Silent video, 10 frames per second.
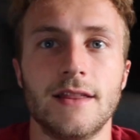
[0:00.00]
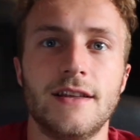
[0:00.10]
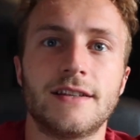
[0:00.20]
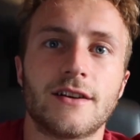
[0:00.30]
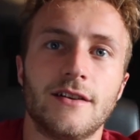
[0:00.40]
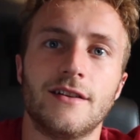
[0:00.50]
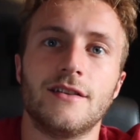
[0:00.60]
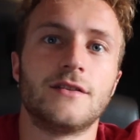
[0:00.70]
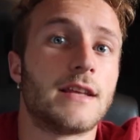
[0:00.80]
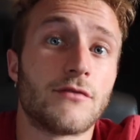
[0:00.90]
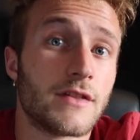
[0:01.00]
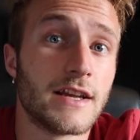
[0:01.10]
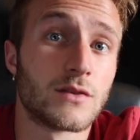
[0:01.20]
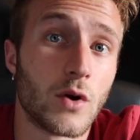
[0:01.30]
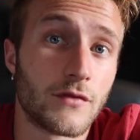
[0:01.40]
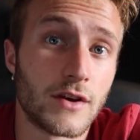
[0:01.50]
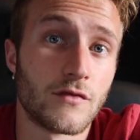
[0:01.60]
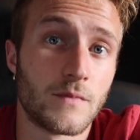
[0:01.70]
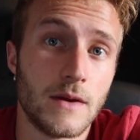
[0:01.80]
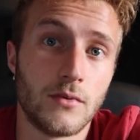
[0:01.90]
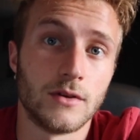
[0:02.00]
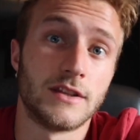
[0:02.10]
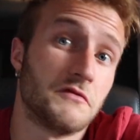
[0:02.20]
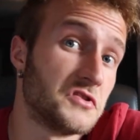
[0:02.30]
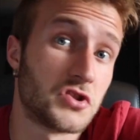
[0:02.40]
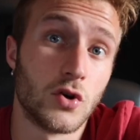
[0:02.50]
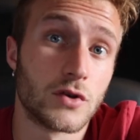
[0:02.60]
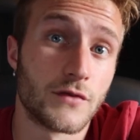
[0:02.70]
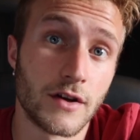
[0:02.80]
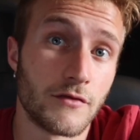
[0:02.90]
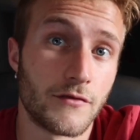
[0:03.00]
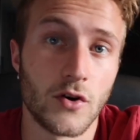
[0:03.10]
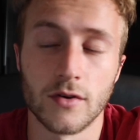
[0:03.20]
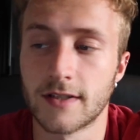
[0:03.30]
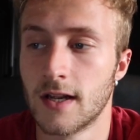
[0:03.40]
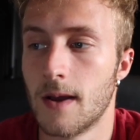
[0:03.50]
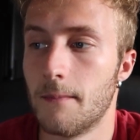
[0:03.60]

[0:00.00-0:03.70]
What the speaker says: These different things work for different people, different strokes for different folks.